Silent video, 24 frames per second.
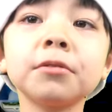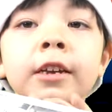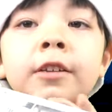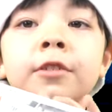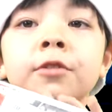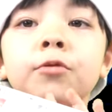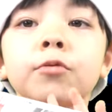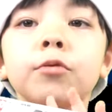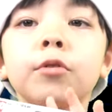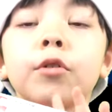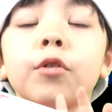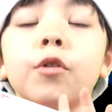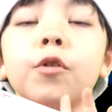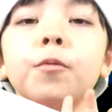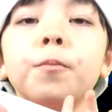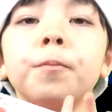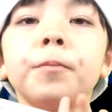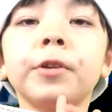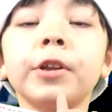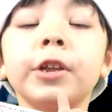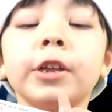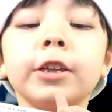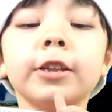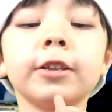Next we're
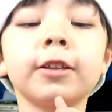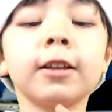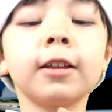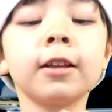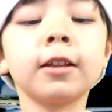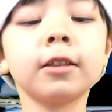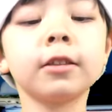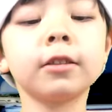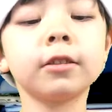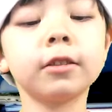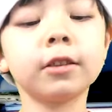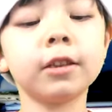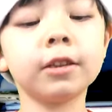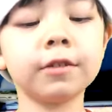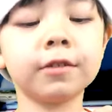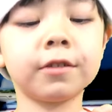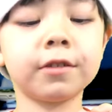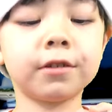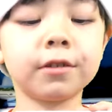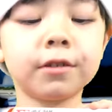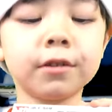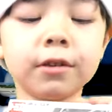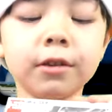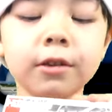opening
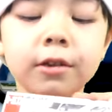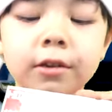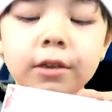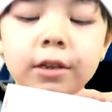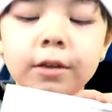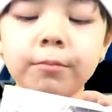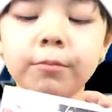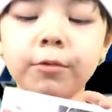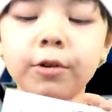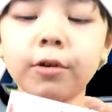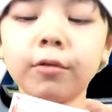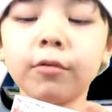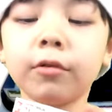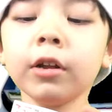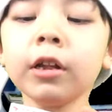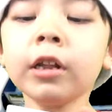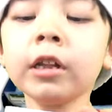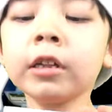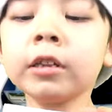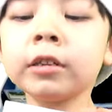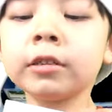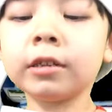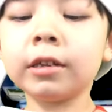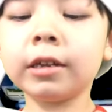this limo
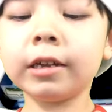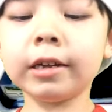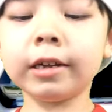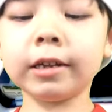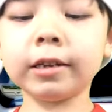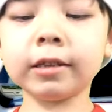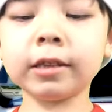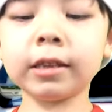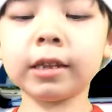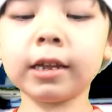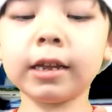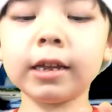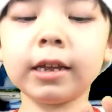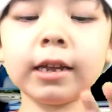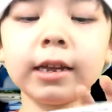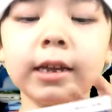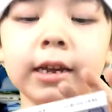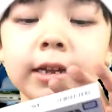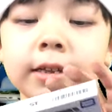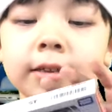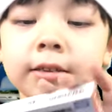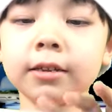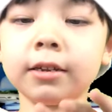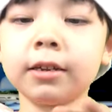and
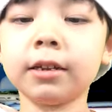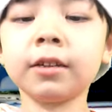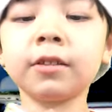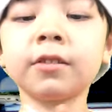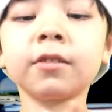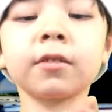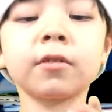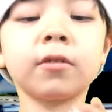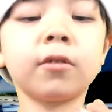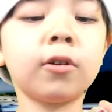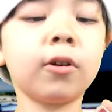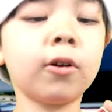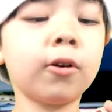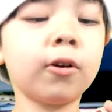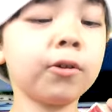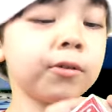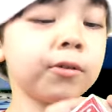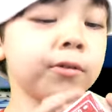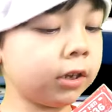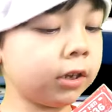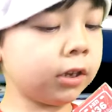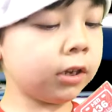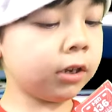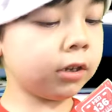and it's
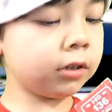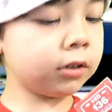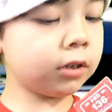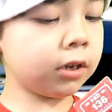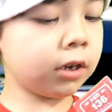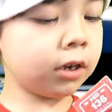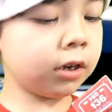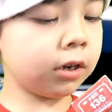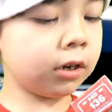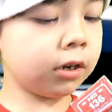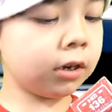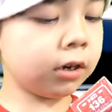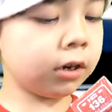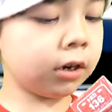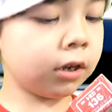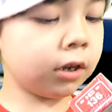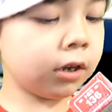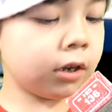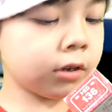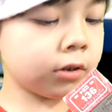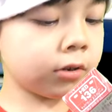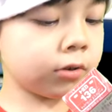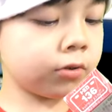called the Dark